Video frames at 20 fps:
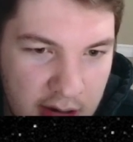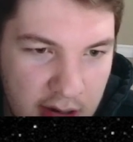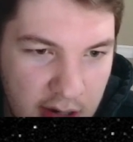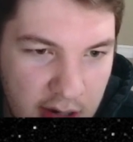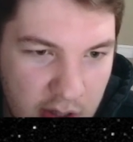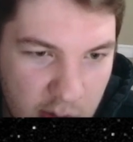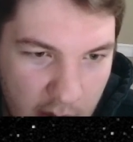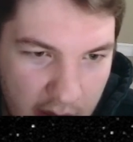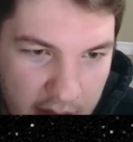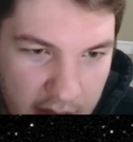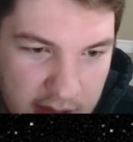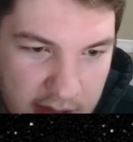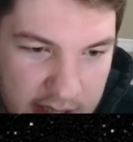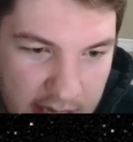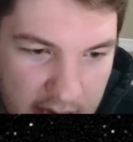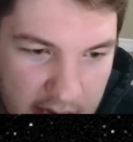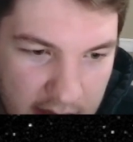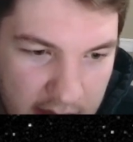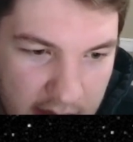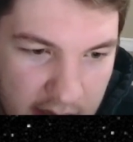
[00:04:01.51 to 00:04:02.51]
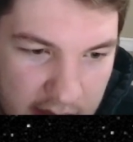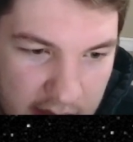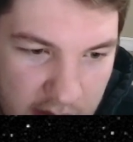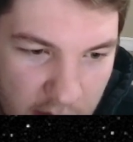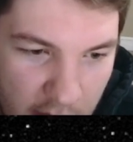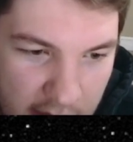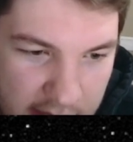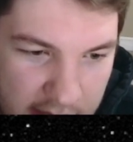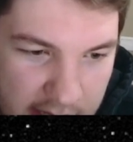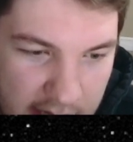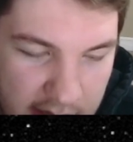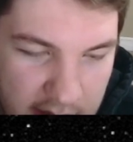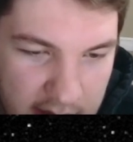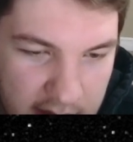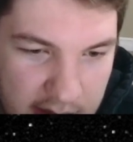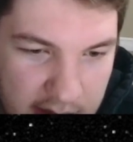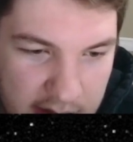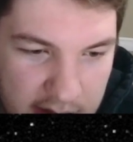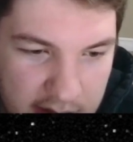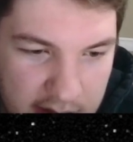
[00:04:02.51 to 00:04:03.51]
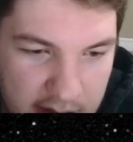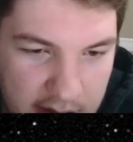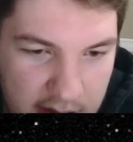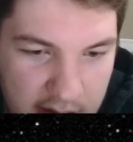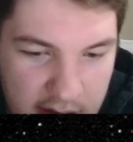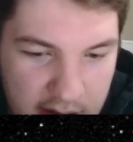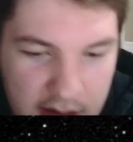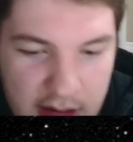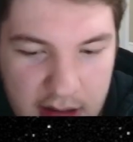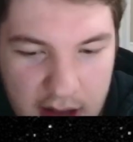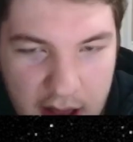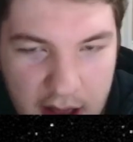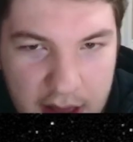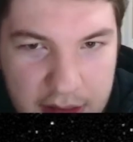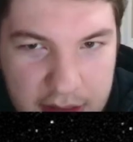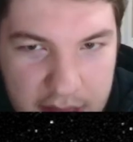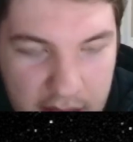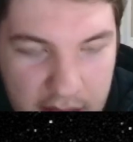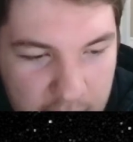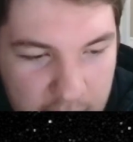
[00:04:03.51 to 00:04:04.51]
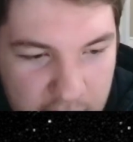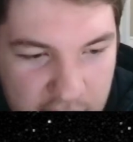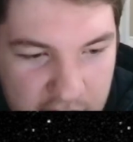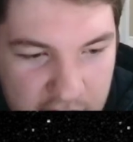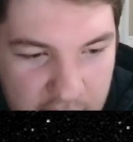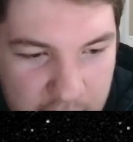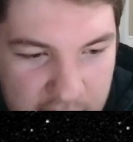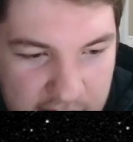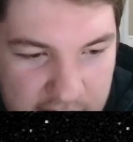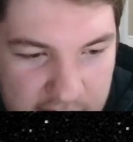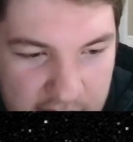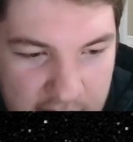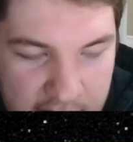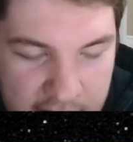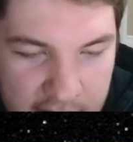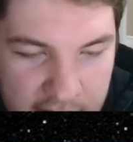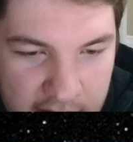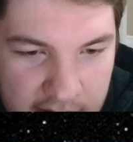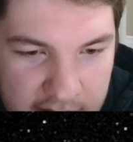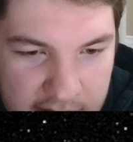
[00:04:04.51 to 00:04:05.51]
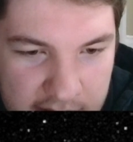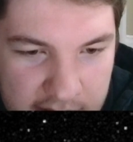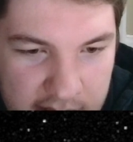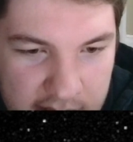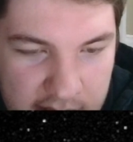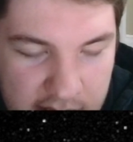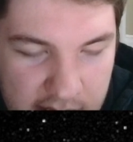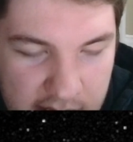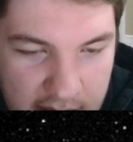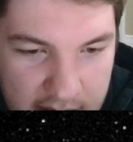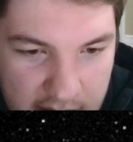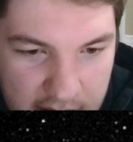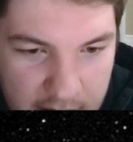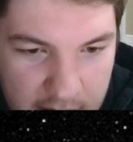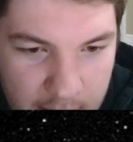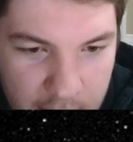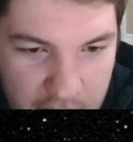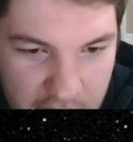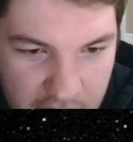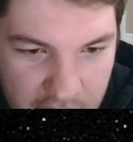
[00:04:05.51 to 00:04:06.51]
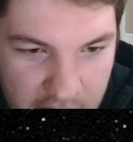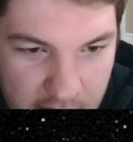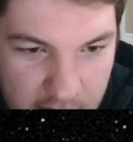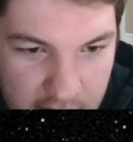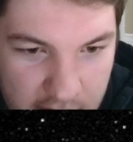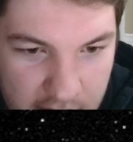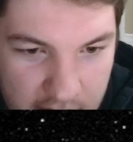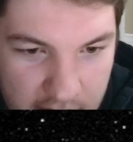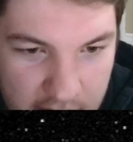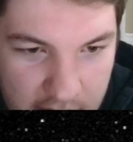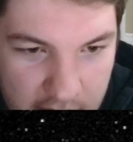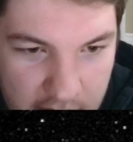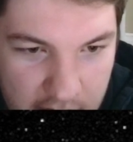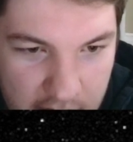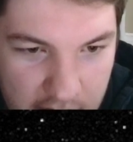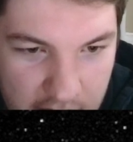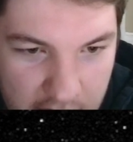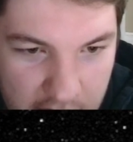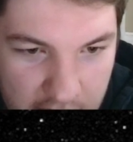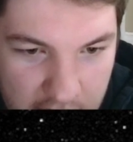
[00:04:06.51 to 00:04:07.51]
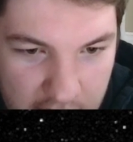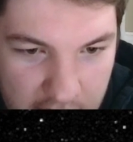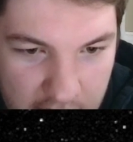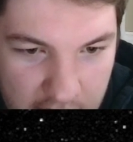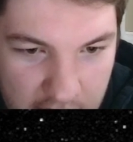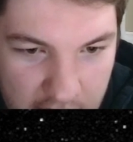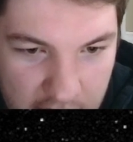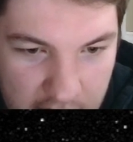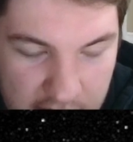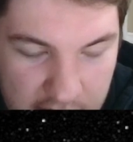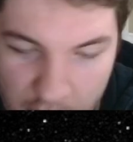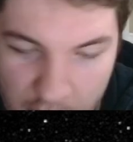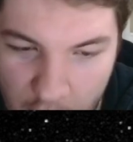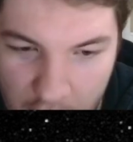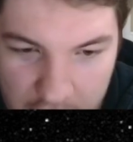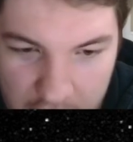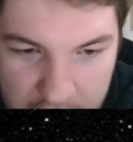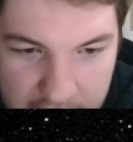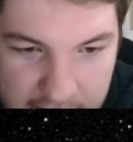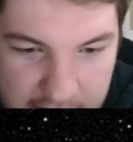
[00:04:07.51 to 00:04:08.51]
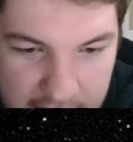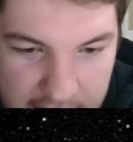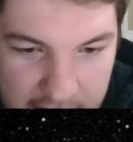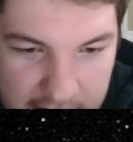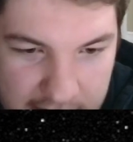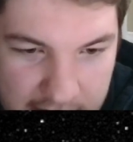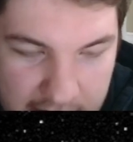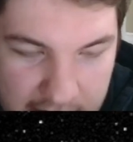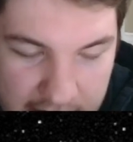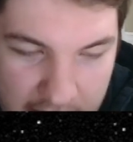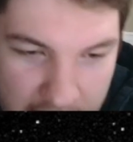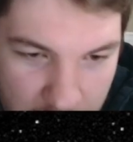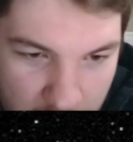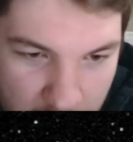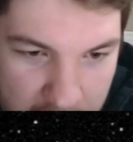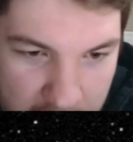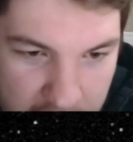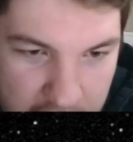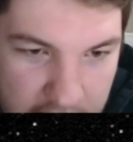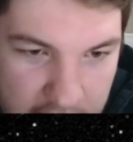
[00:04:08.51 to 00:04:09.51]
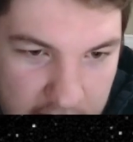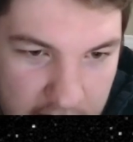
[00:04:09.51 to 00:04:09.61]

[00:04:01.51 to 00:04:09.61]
So I either take this or I take this. I think I'm just going to be safe and take the bishop, because I wanted this to get taken anyways.